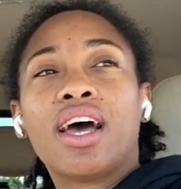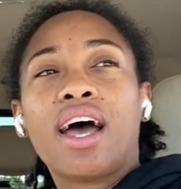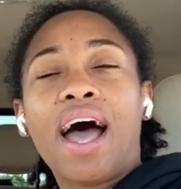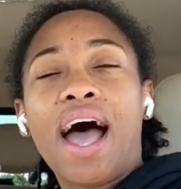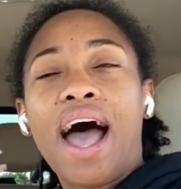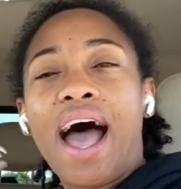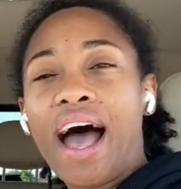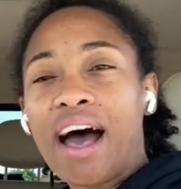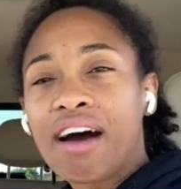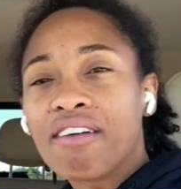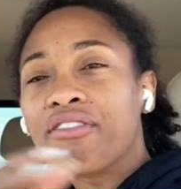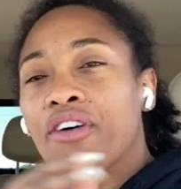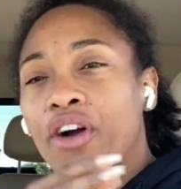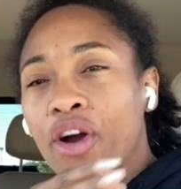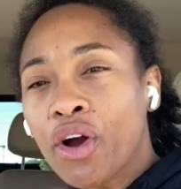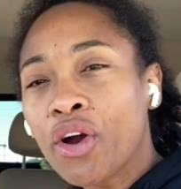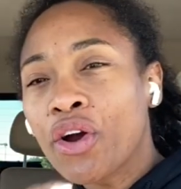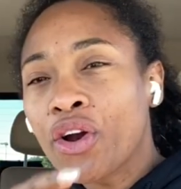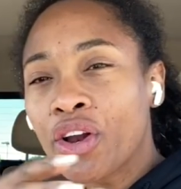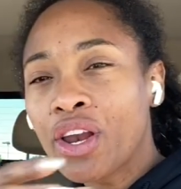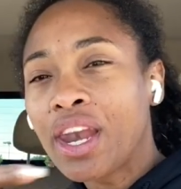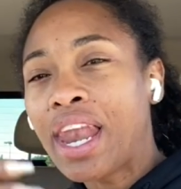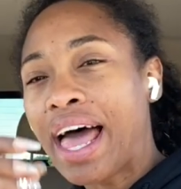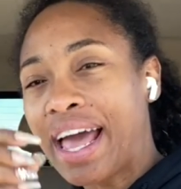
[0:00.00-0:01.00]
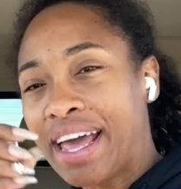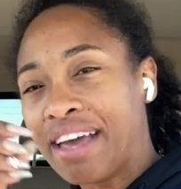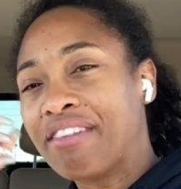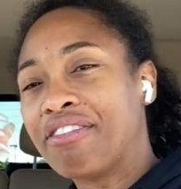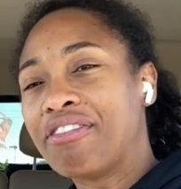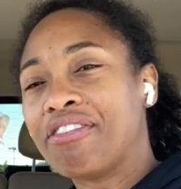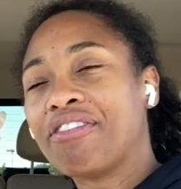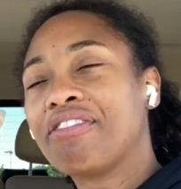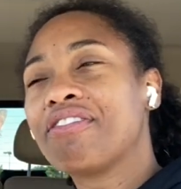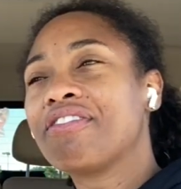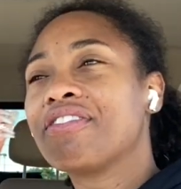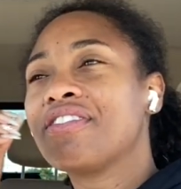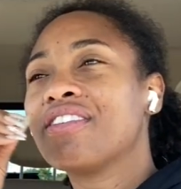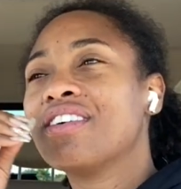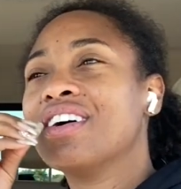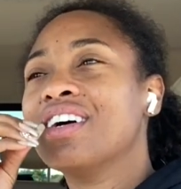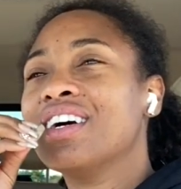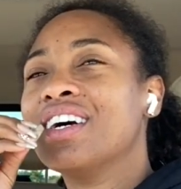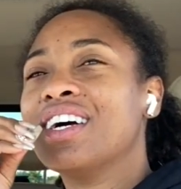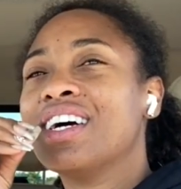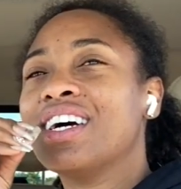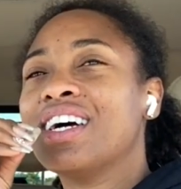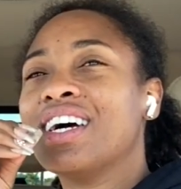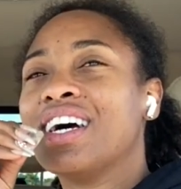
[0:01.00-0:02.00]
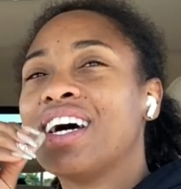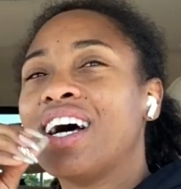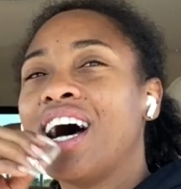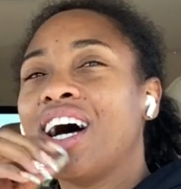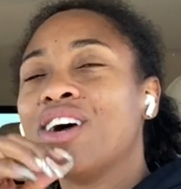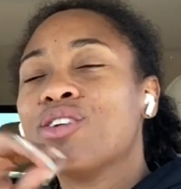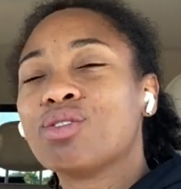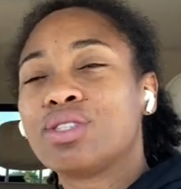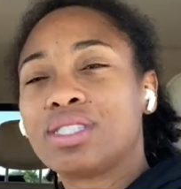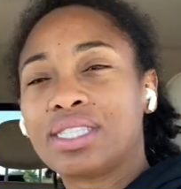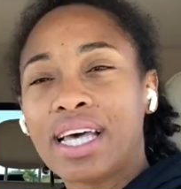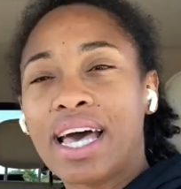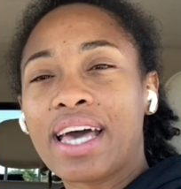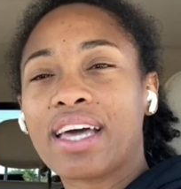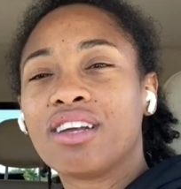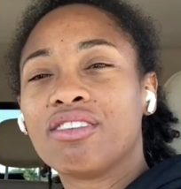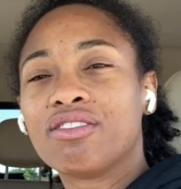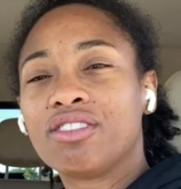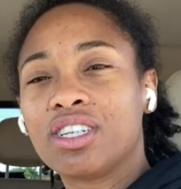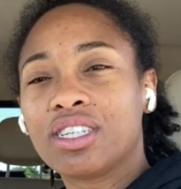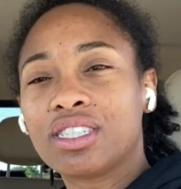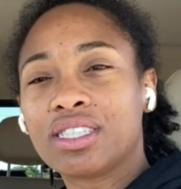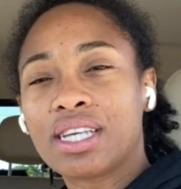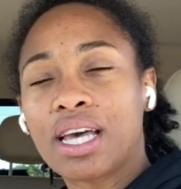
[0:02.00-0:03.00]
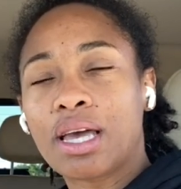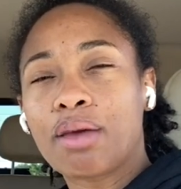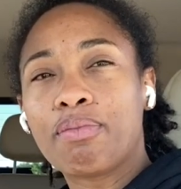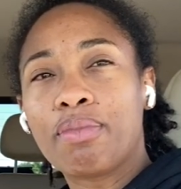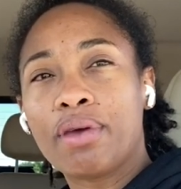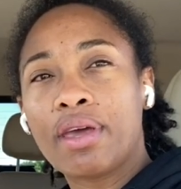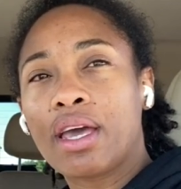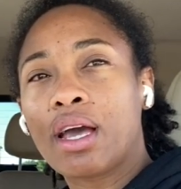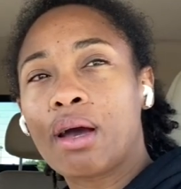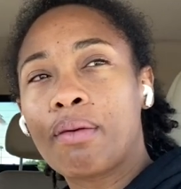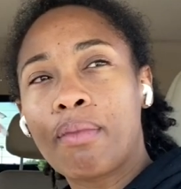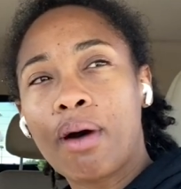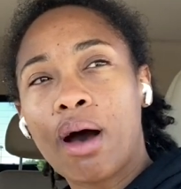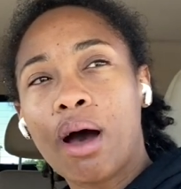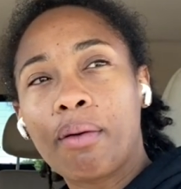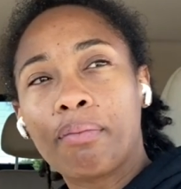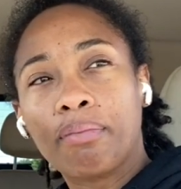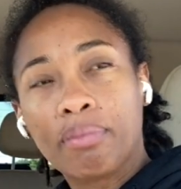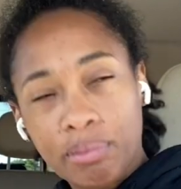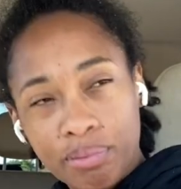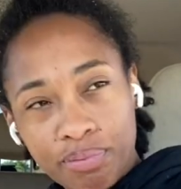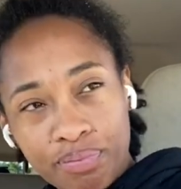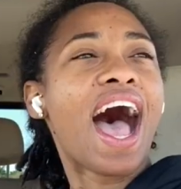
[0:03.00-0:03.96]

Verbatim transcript: have her life outside of just like being a mom.